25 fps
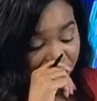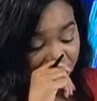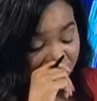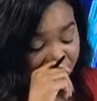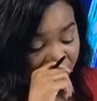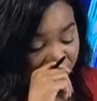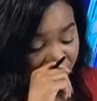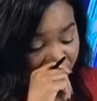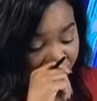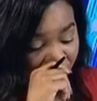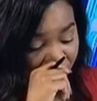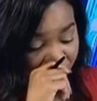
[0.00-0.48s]
of the
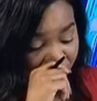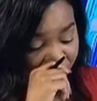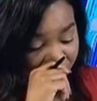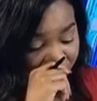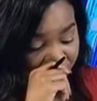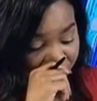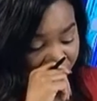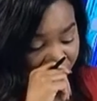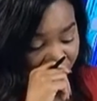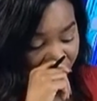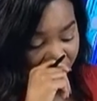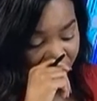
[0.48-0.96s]

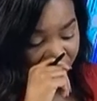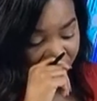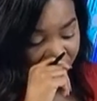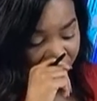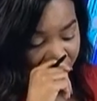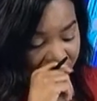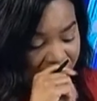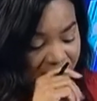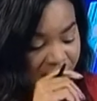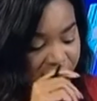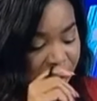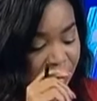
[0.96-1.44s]
stakeholders.
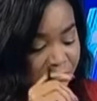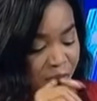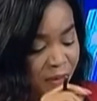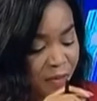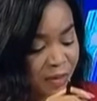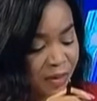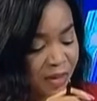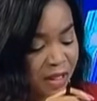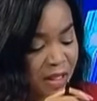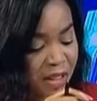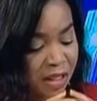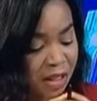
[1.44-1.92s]
Is the
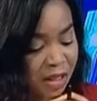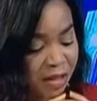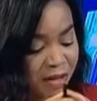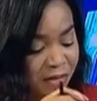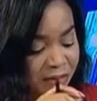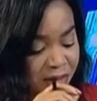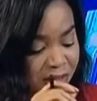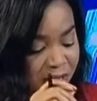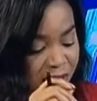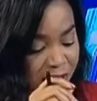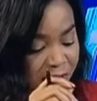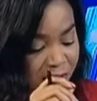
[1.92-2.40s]
Association of
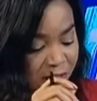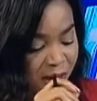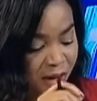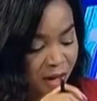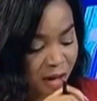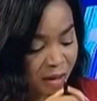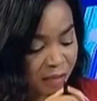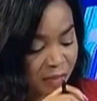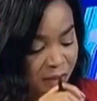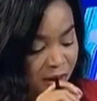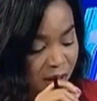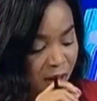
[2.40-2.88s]

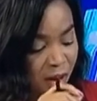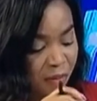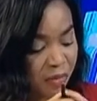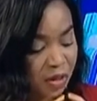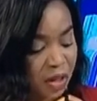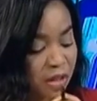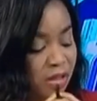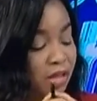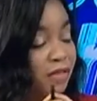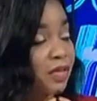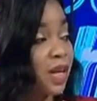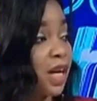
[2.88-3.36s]
Telecoms
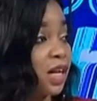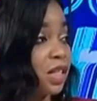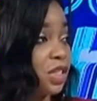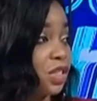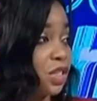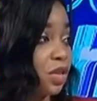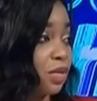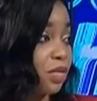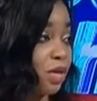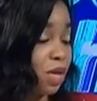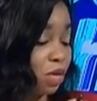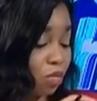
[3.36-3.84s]
Companies of
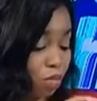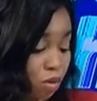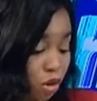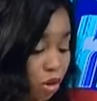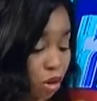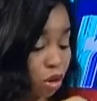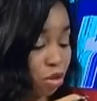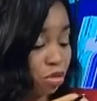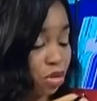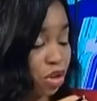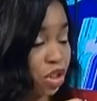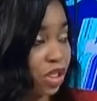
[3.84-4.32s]
Nigeria,
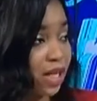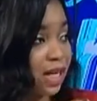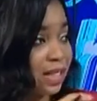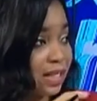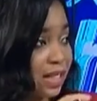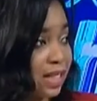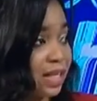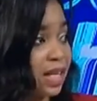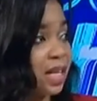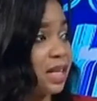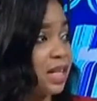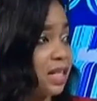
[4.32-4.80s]
which you chair,
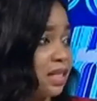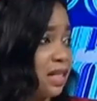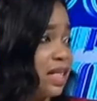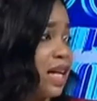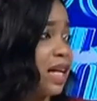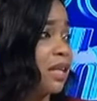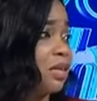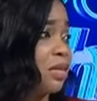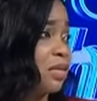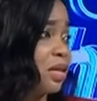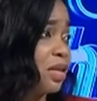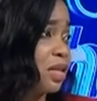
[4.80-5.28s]
taking a
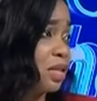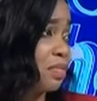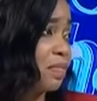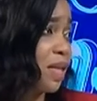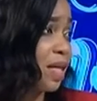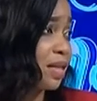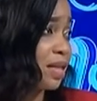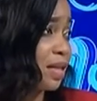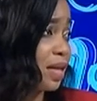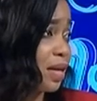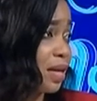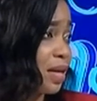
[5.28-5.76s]
stand on this
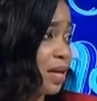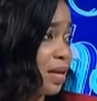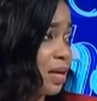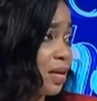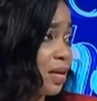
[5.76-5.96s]
matter?